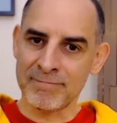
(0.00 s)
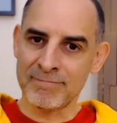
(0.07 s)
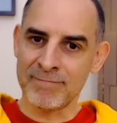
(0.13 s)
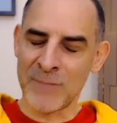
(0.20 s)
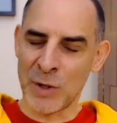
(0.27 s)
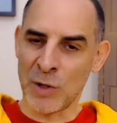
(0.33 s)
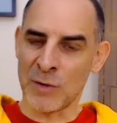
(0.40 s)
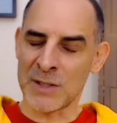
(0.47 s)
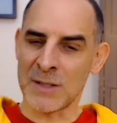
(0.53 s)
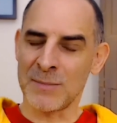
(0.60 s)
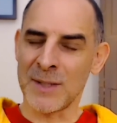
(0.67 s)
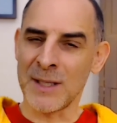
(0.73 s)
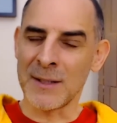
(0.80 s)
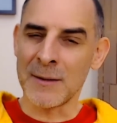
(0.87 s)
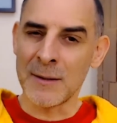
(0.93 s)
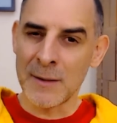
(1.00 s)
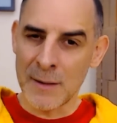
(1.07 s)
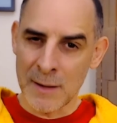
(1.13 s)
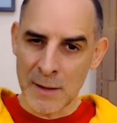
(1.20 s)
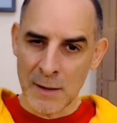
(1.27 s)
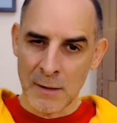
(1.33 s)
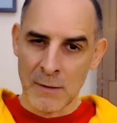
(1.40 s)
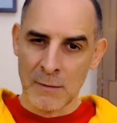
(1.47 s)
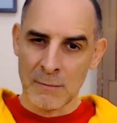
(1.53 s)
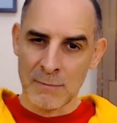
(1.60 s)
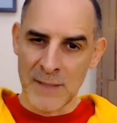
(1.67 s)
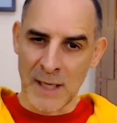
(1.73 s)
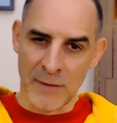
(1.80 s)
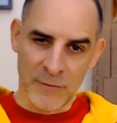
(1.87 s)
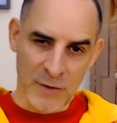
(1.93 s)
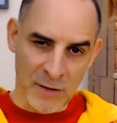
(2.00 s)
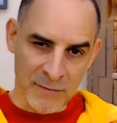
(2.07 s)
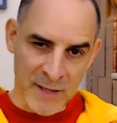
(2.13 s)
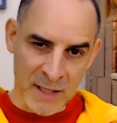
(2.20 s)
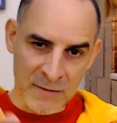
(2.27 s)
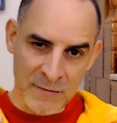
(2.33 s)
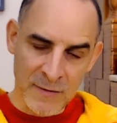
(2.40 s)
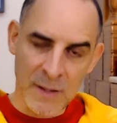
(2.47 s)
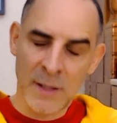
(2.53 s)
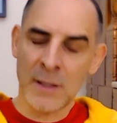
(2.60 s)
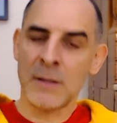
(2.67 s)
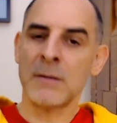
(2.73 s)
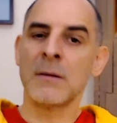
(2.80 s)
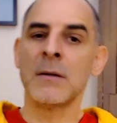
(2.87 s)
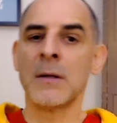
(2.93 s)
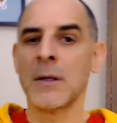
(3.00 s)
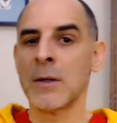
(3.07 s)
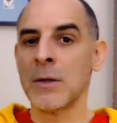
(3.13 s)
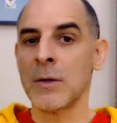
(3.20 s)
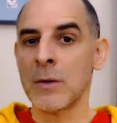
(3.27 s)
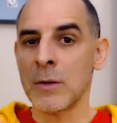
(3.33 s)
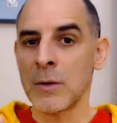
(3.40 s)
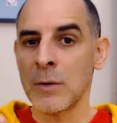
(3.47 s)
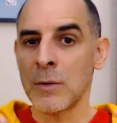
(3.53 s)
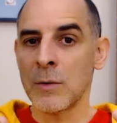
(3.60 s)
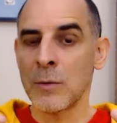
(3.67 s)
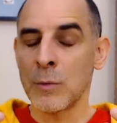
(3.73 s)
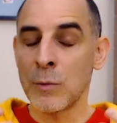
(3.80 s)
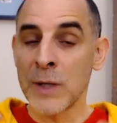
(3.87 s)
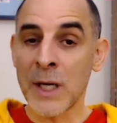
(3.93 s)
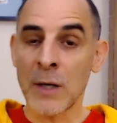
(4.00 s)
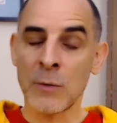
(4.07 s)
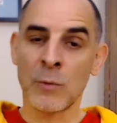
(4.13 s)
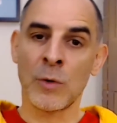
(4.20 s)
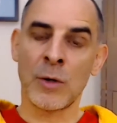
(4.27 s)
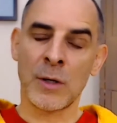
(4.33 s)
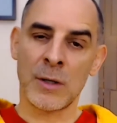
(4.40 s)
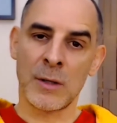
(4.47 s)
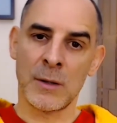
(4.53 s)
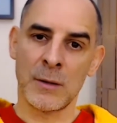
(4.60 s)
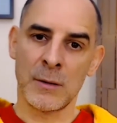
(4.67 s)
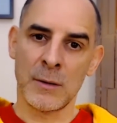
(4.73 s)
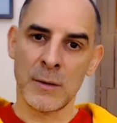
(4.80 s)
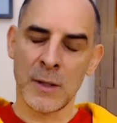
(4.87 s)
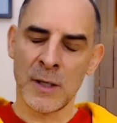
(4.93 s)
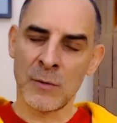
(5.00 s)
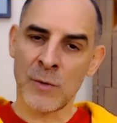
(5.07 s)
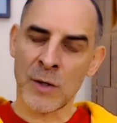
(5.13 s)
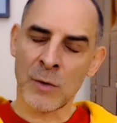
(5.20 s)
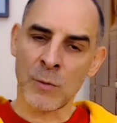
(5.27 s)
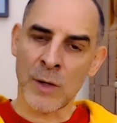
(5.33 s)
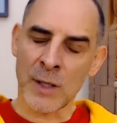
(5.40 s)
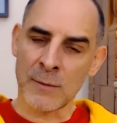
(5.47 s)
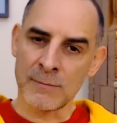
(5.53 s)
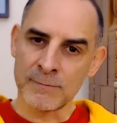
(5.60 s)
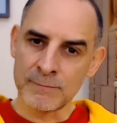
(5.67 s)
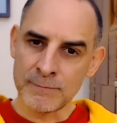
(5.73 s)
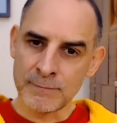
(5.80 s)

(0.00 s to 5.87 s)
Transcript: you know what I mean. Yeah, if you have that feeling, we can work in one-on-one.